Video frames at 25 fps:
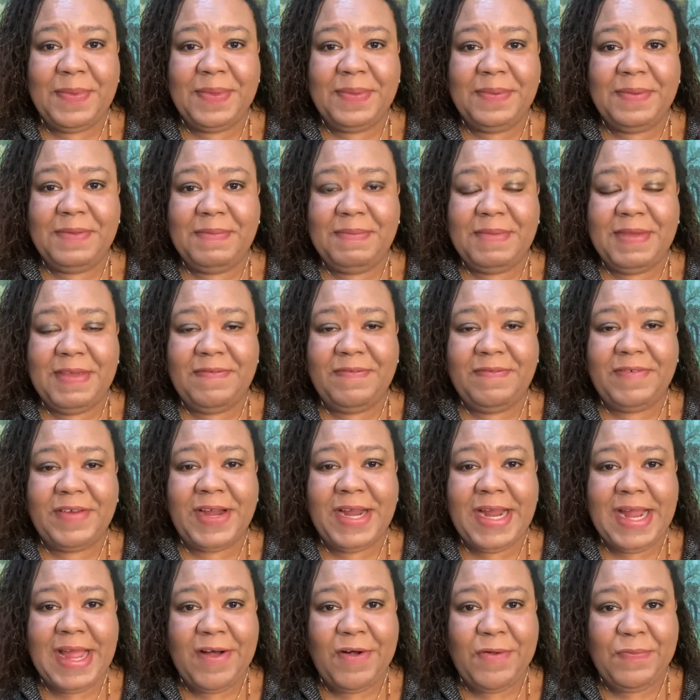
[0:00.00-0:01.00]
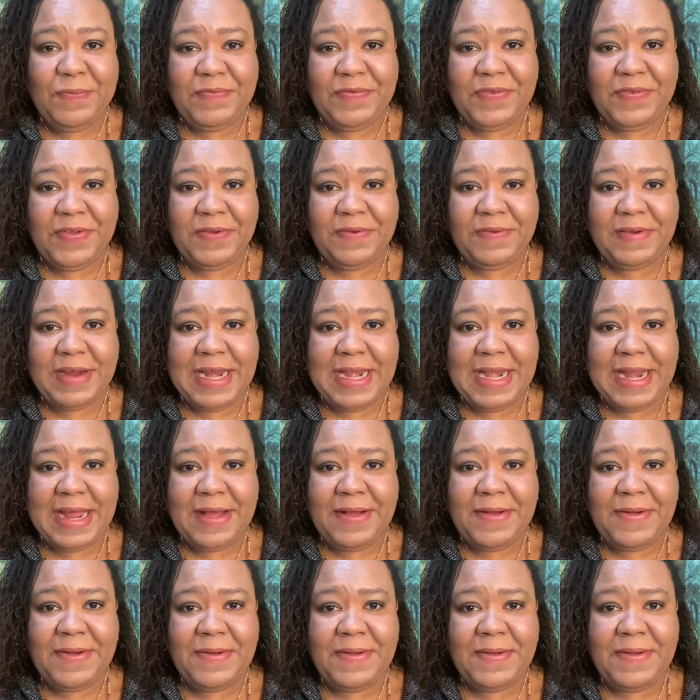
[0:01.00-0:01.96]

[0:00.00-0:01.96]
will be very helpful right now.